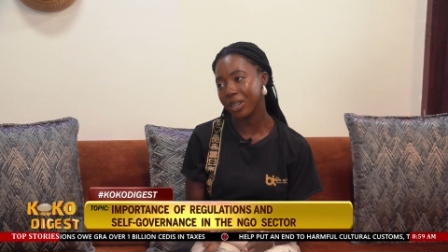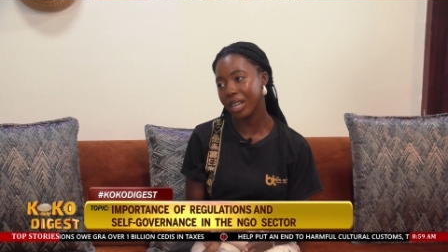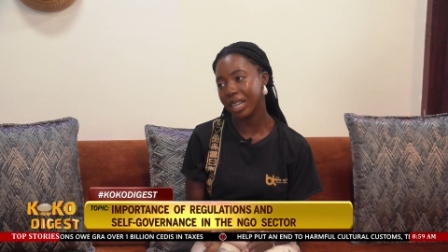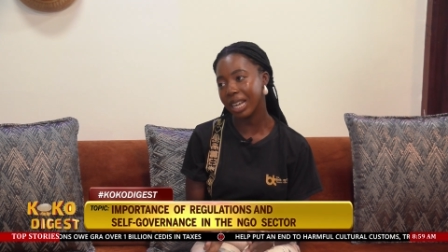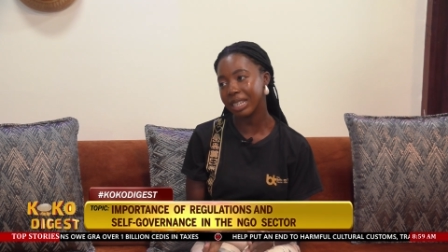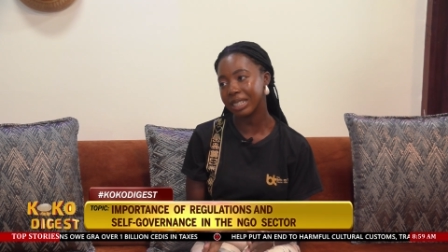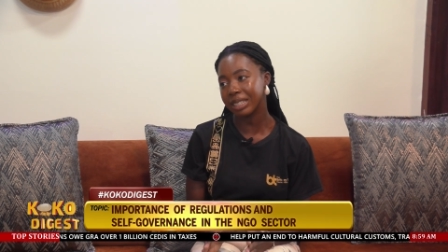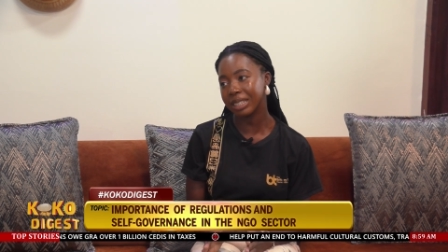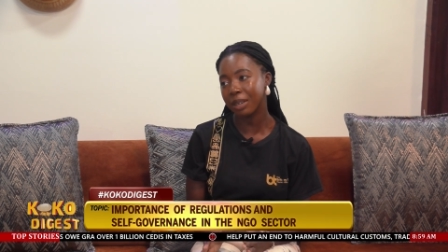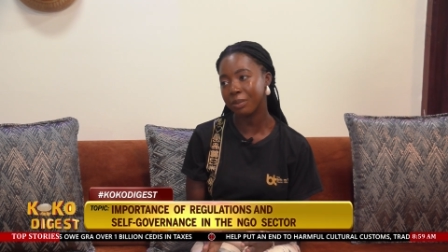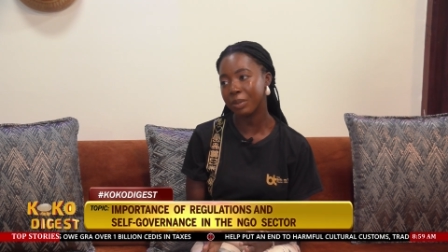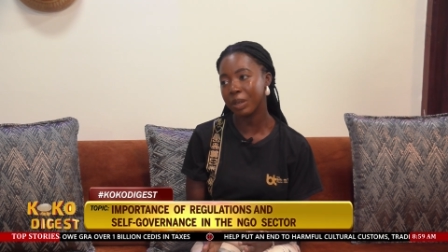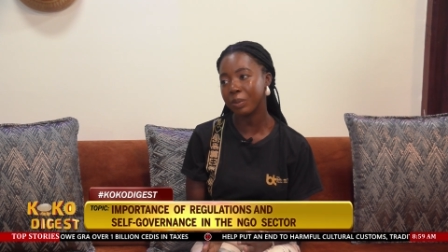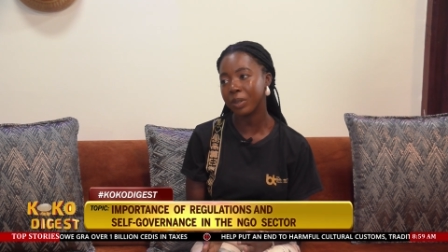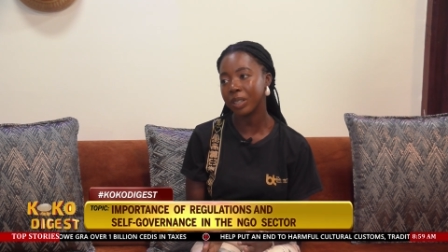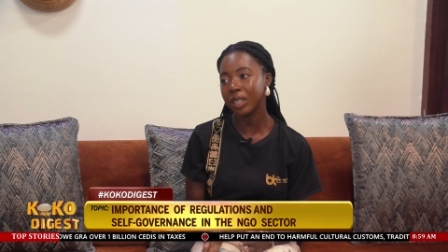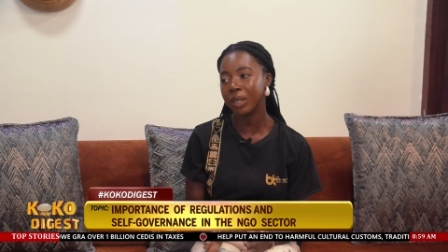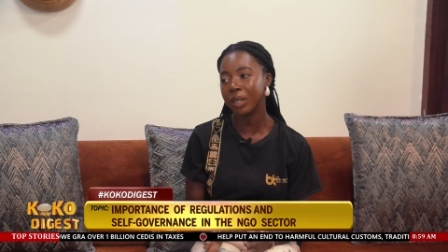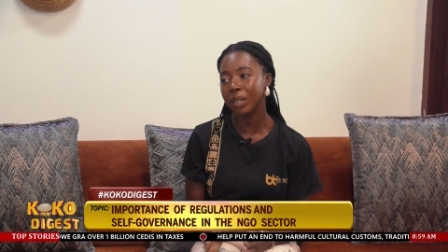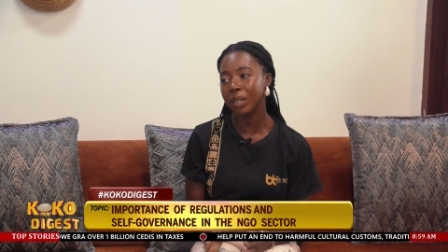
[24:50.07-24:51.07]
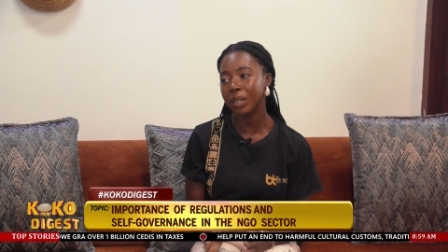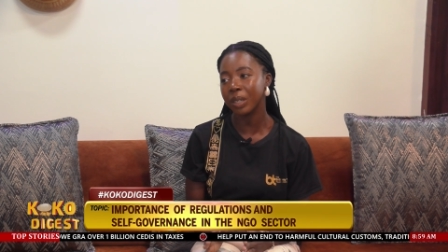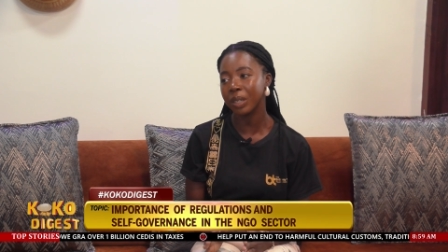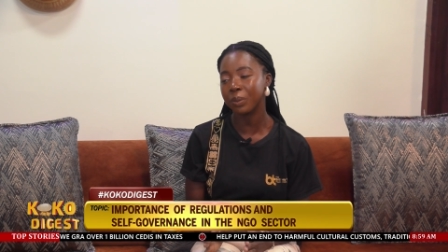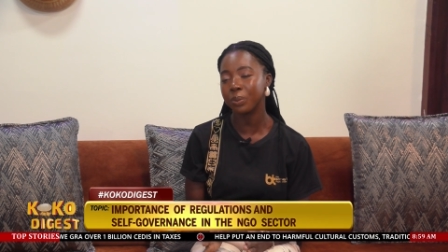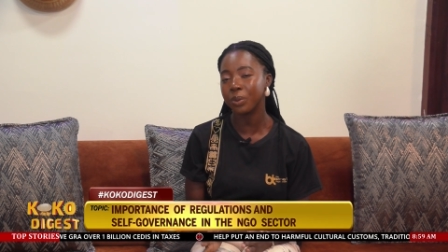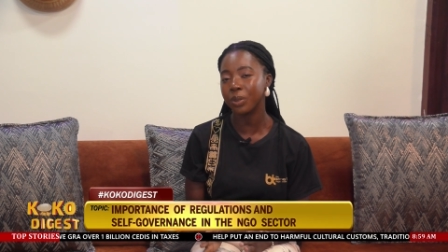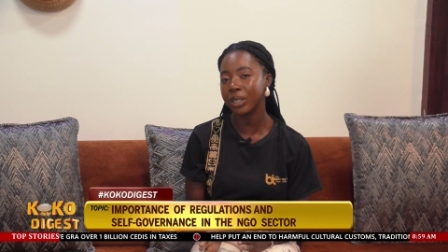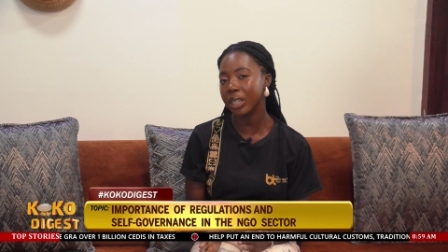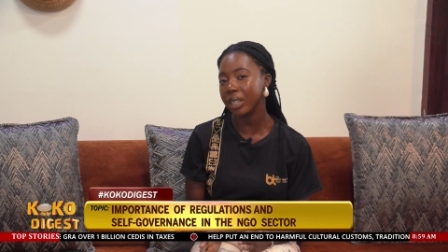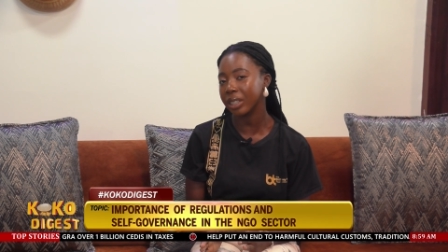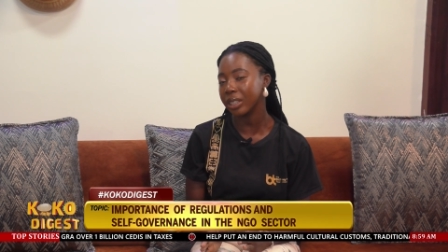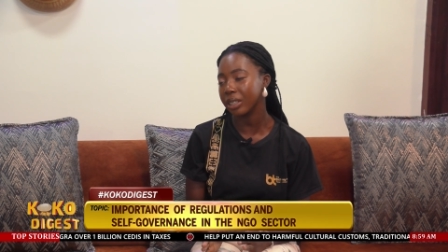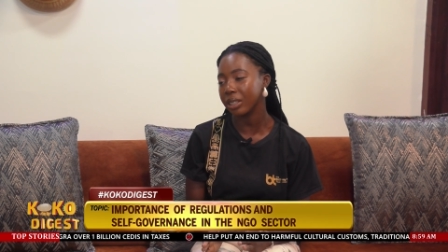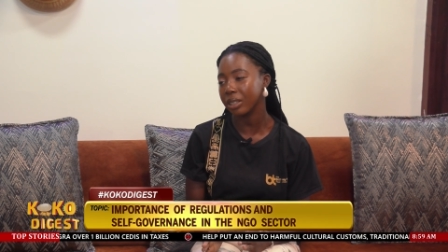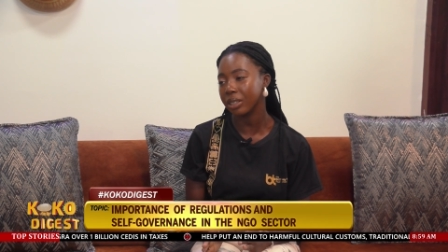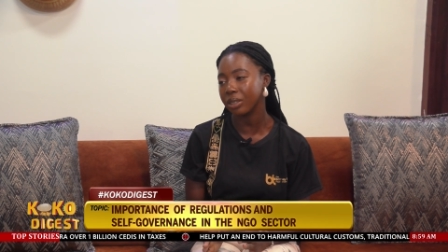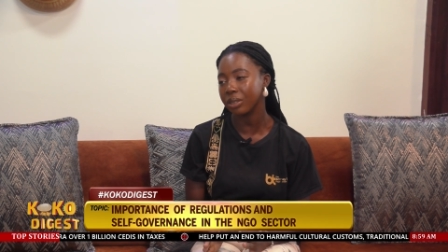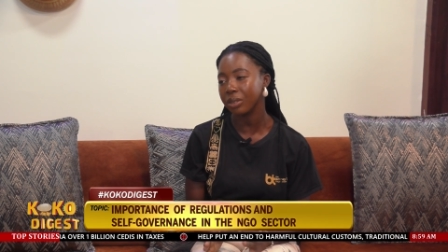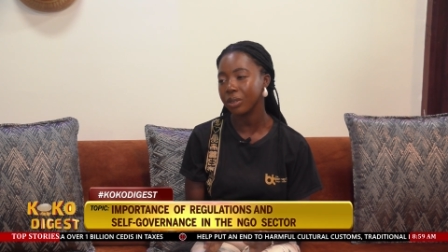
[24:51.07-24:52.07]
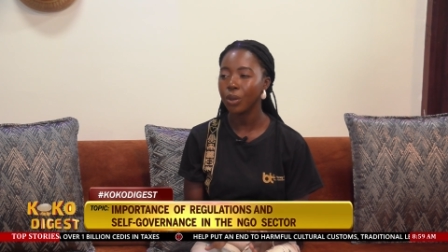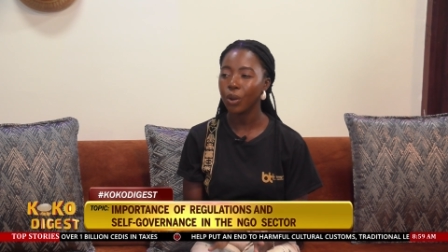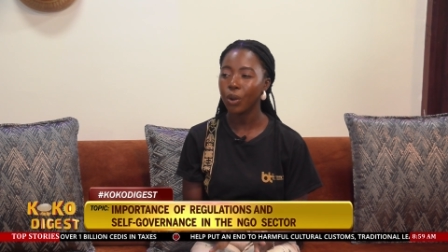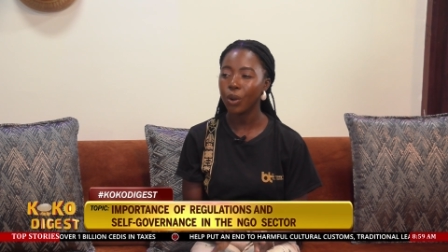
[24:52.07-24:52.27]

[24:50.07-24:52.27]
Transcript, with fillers: Okay. You realize that maybe the project is